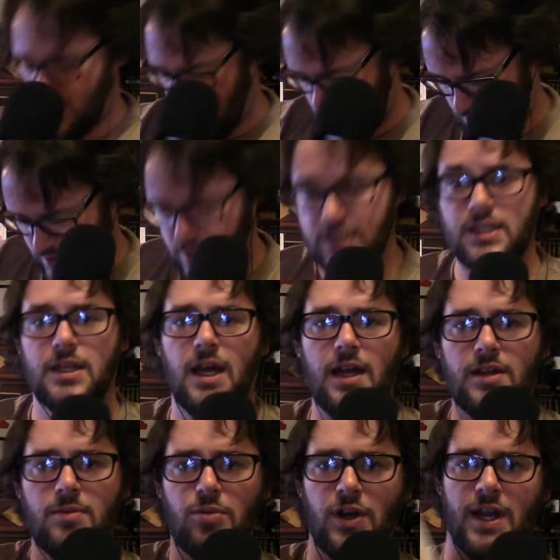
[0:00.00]
Since I
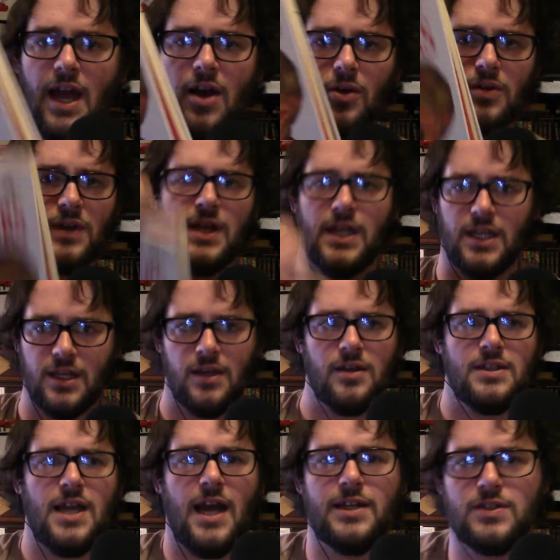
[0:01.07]
had to bring out the
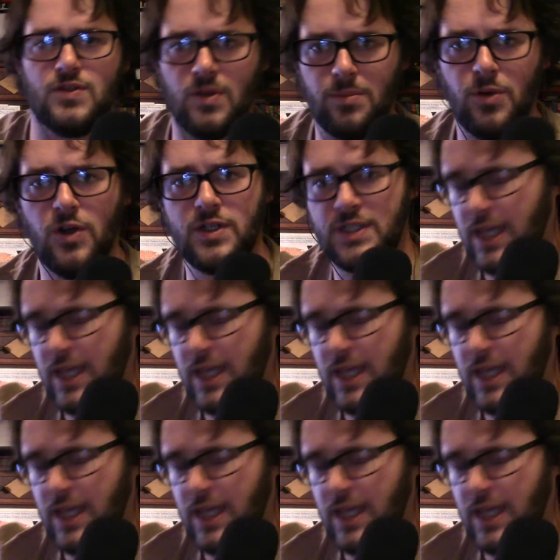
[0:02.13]
dinosaur book